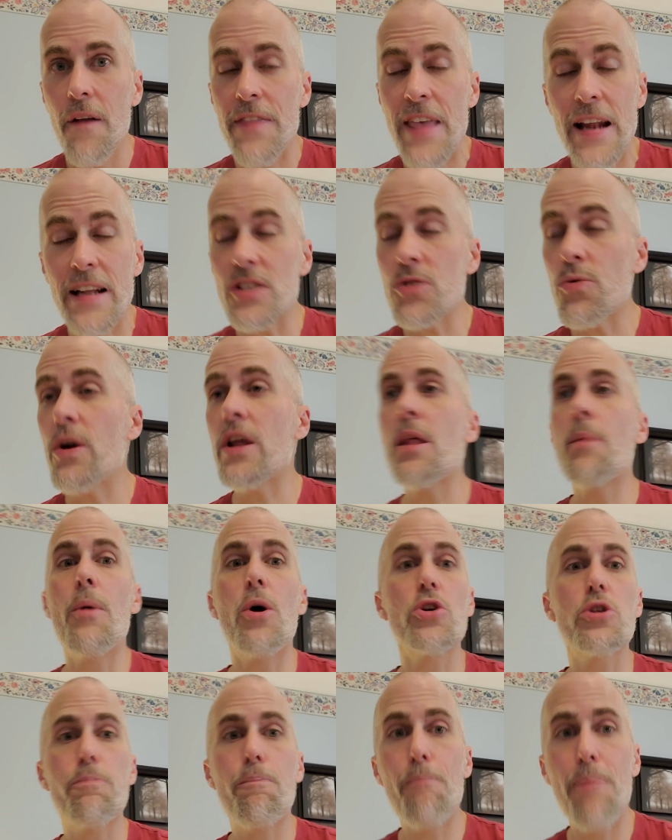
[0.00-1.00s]
That is one of the
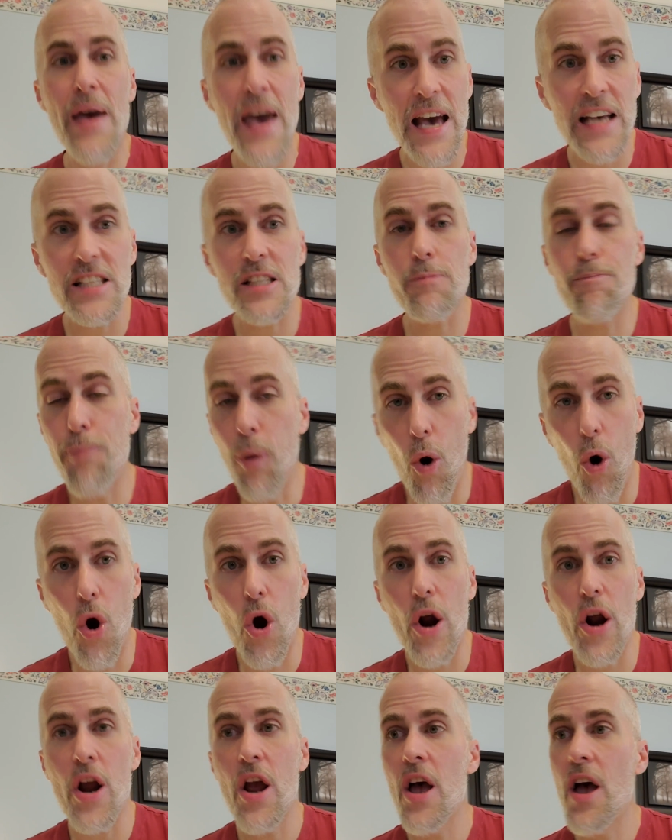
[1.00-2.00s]
most piss
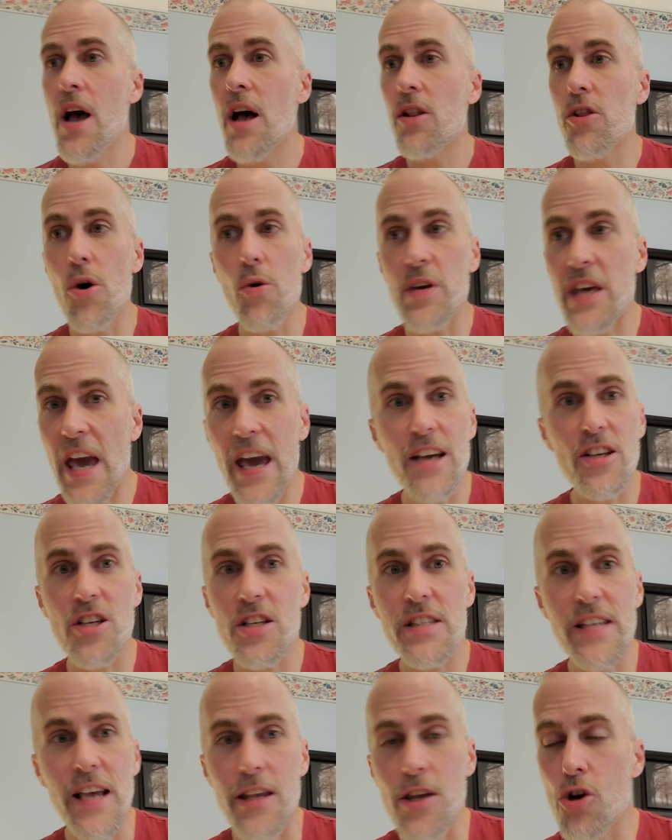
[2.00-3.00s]
poor
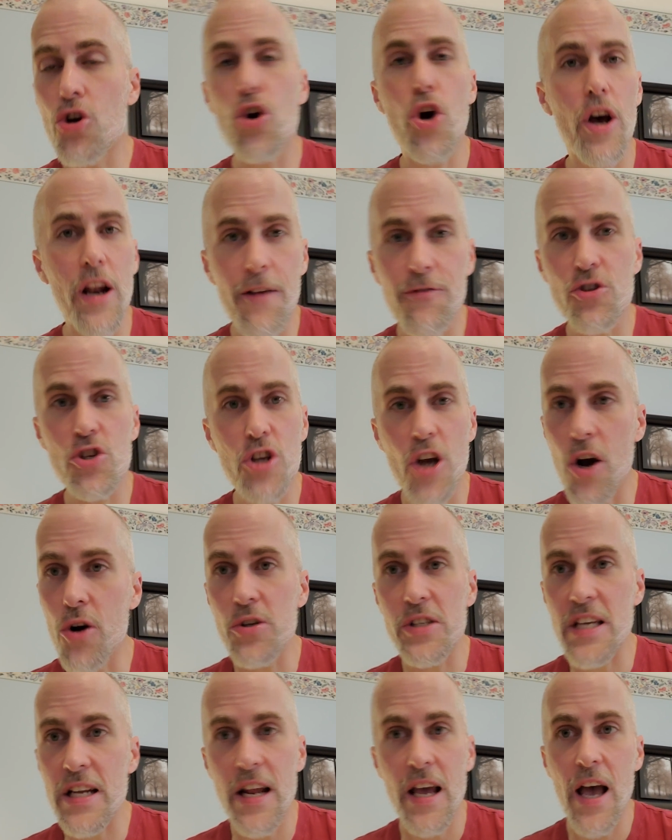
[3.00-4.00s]
locations that you could have
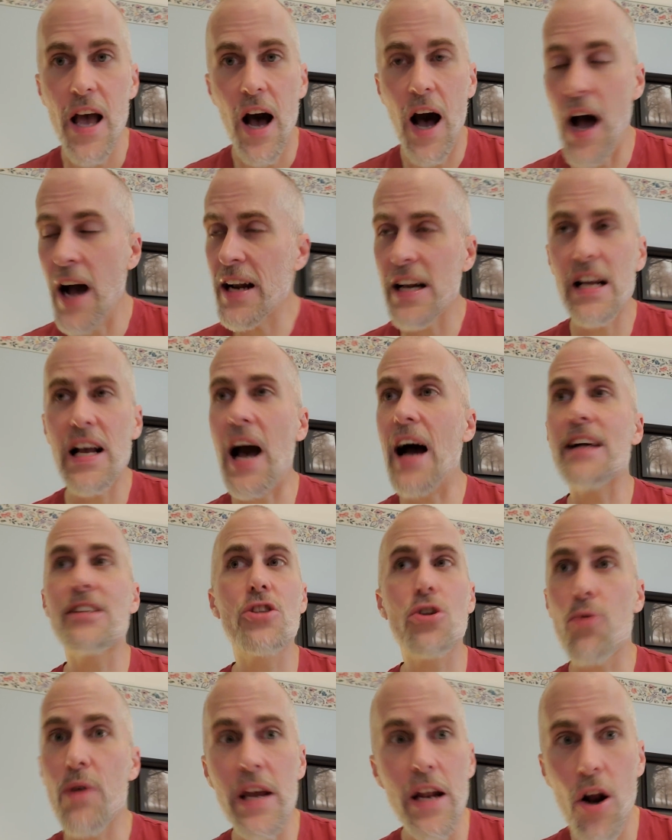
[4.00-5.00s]
chosen on
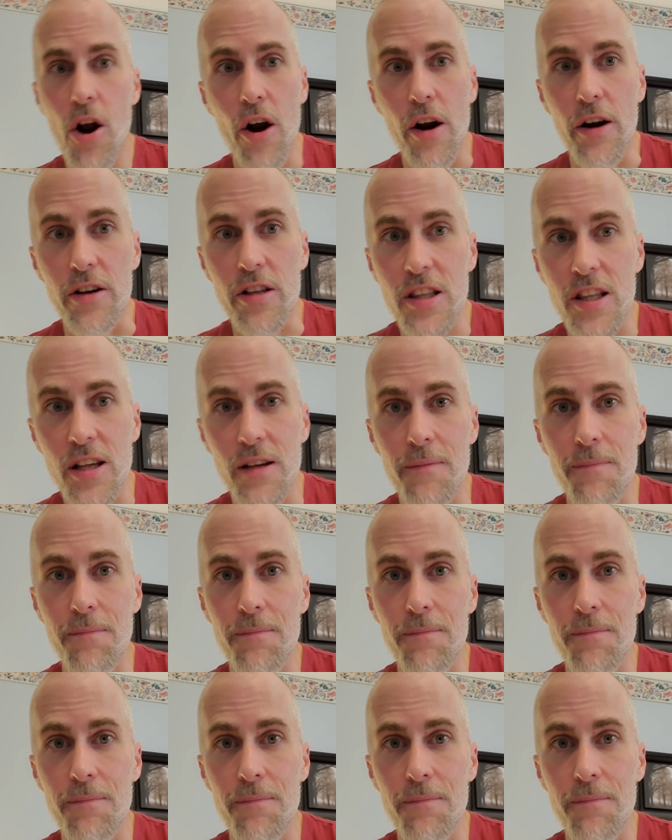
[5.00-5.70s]
God's green earth.